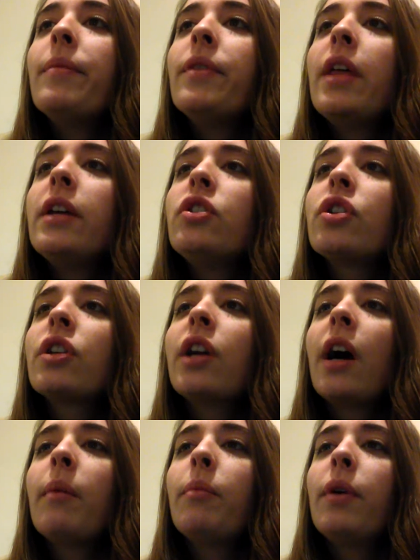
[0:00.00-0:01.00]
they should
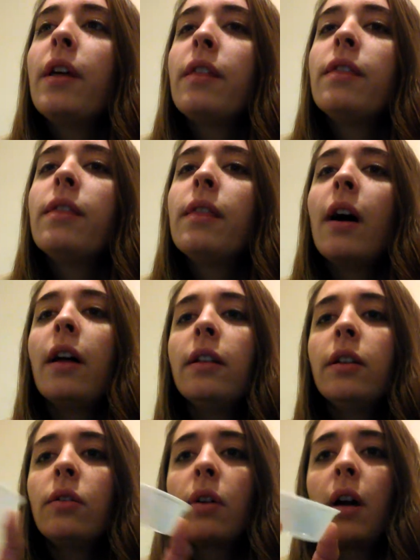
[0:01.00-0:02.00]
come with a
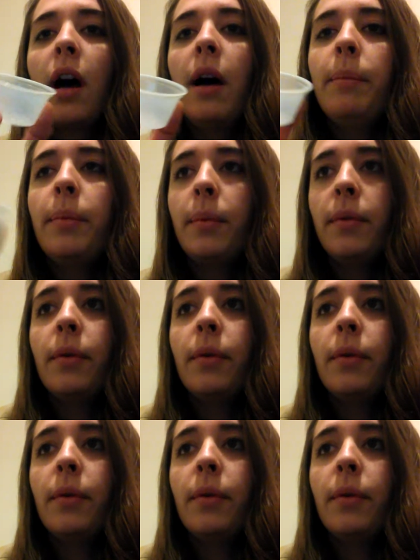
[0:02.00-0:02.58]
little cup.